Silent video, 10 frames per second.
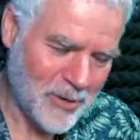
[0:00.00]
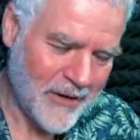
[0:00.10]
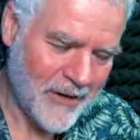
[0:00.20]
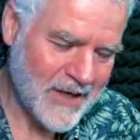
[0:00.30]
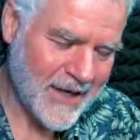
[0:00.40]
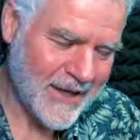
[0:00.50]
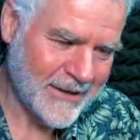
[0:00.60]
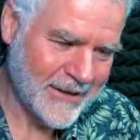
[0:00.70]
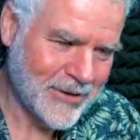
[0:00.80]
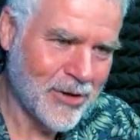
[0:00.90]
So I've
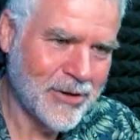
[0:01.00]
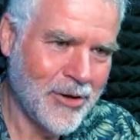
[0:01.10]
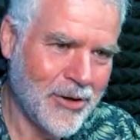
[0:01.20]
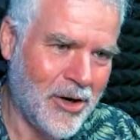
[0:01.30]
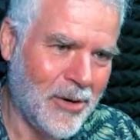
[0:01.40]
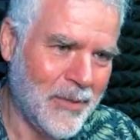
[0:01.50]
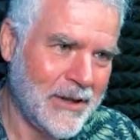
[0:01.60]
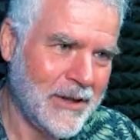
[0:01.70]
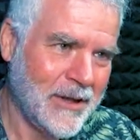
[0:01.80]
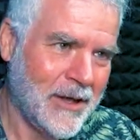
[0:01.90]
done dot com,
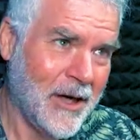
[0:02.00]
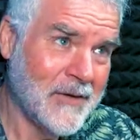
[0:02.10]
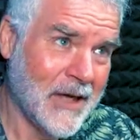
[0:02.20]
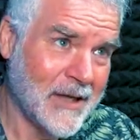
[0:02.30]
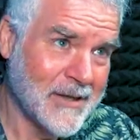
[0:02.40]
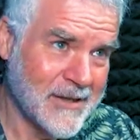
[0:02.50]
I've done